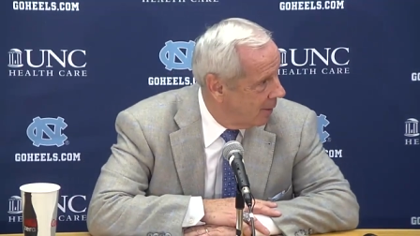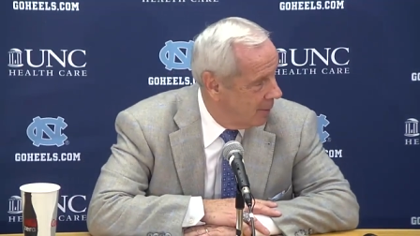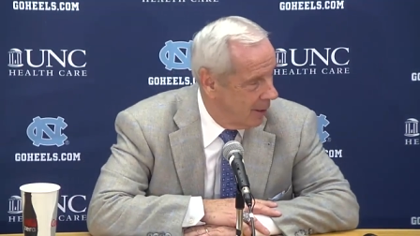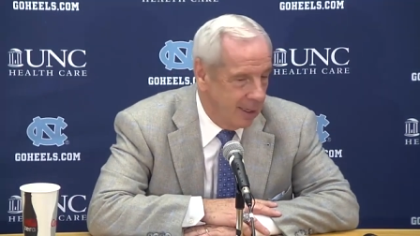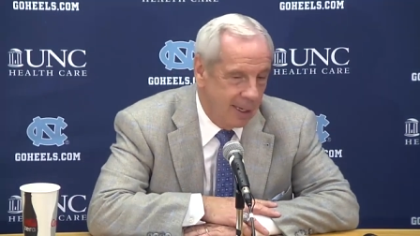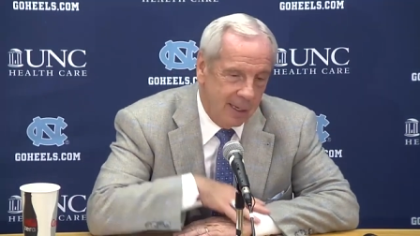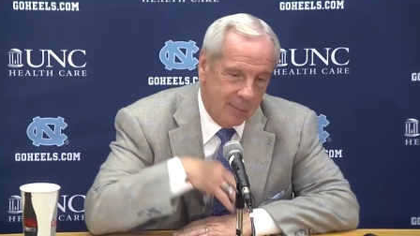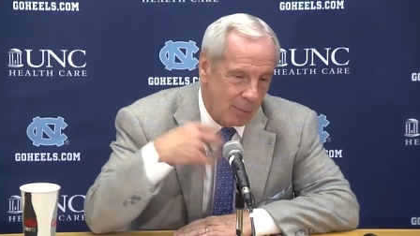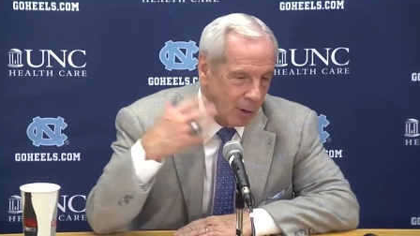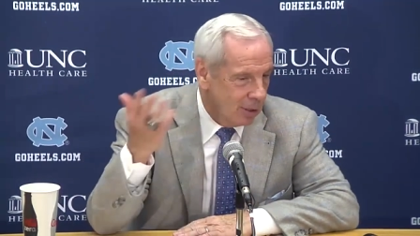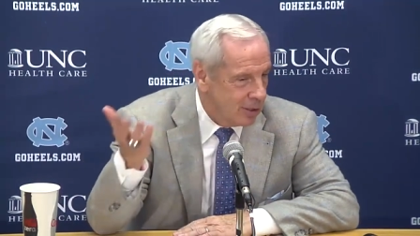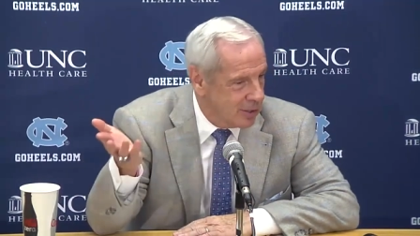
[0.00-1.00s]
I mean,
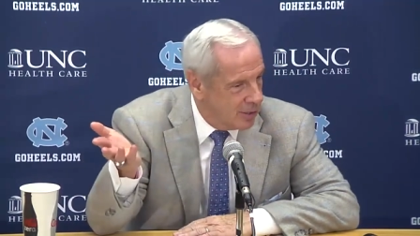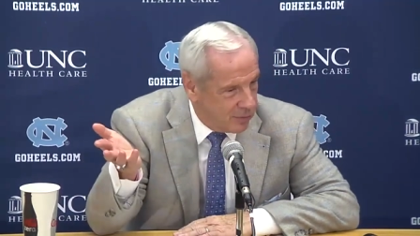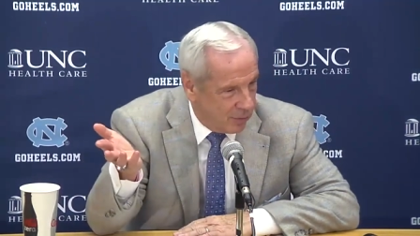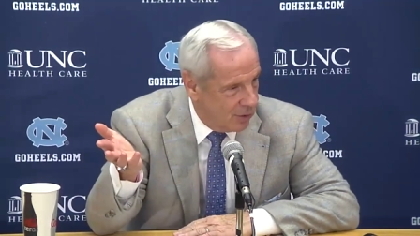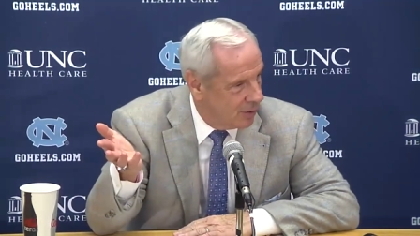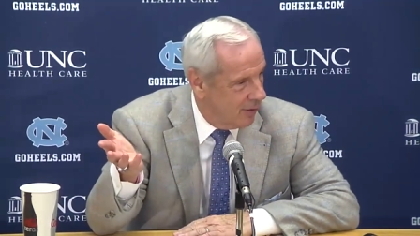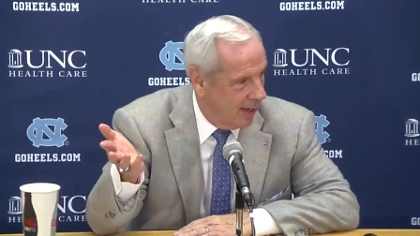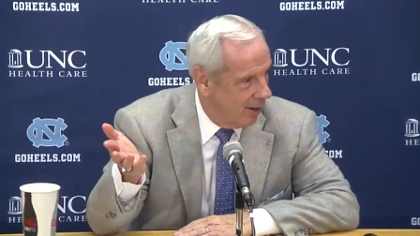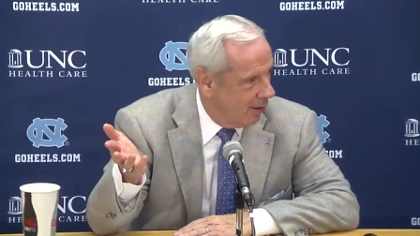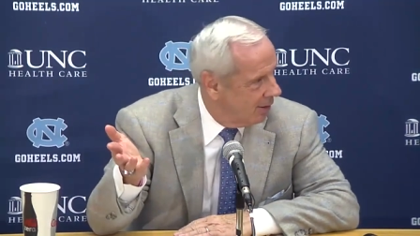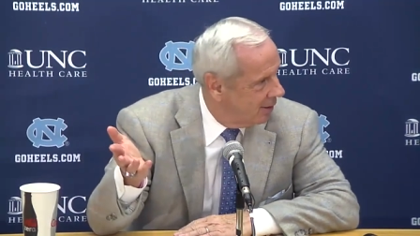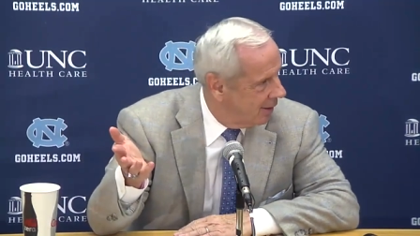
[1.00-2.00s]
Marcus's first
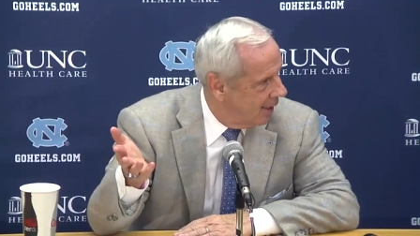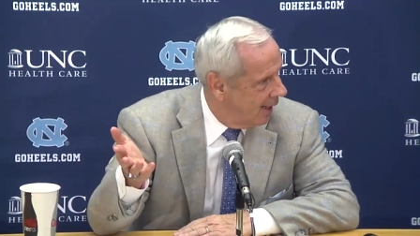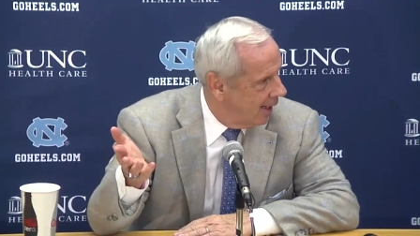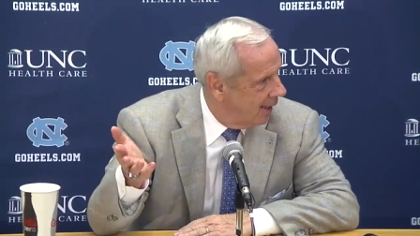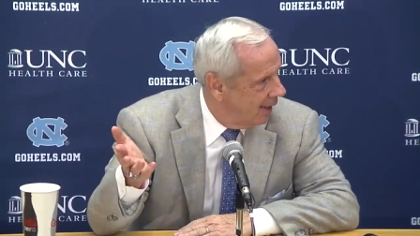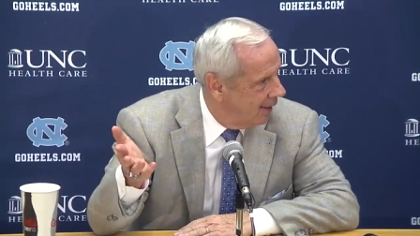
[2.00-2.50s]
foul today